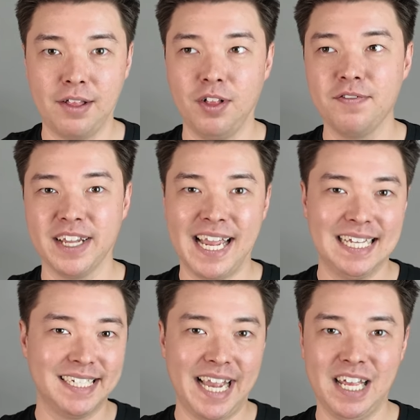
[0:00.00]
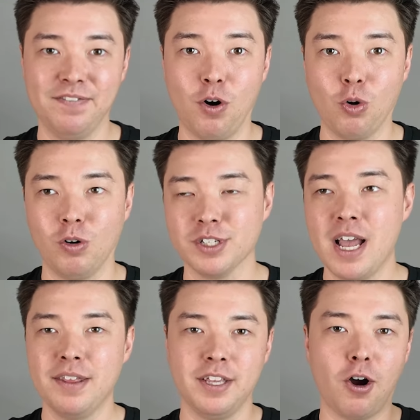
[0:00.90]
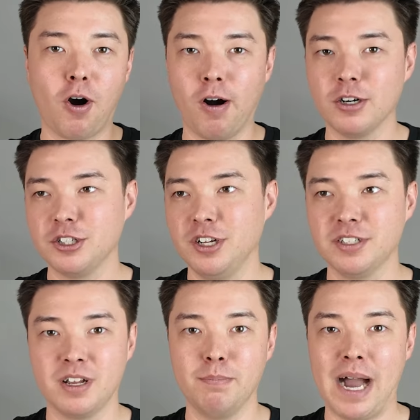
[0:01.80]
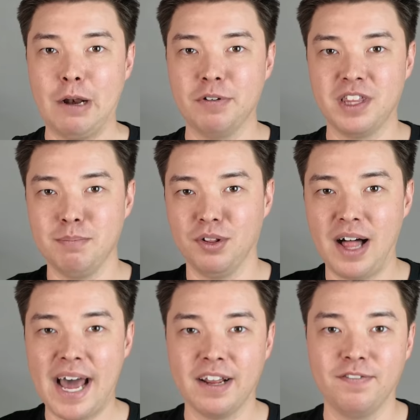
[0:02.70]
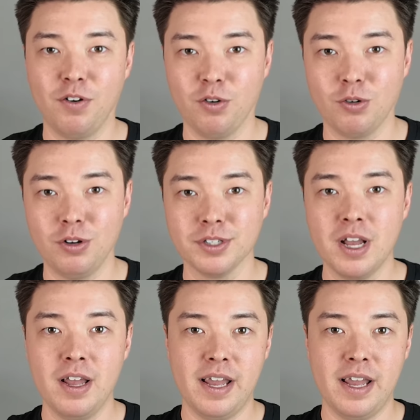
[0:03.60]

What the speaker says: I love the cascading vocals, the harshness combined with the melodic vocals.